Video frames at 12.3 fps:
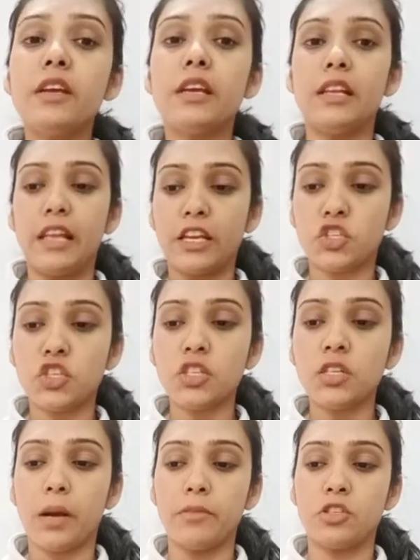
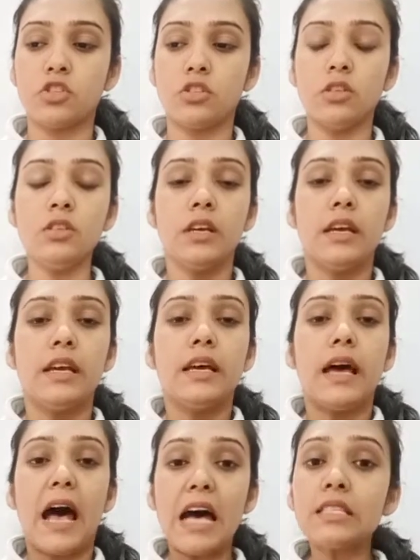Election Commissioner
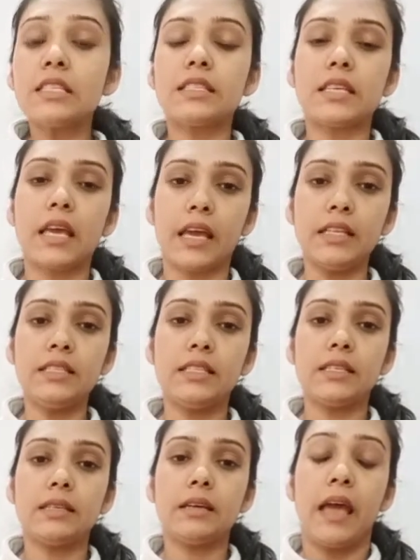as its
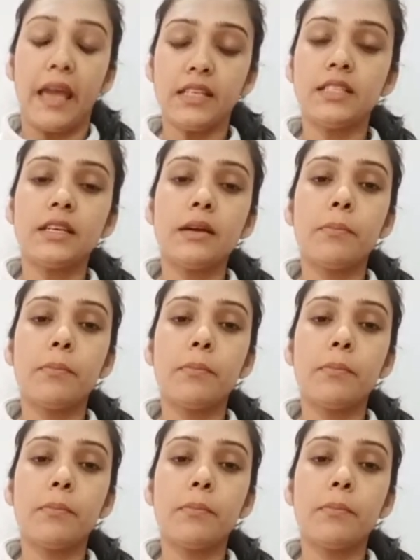head,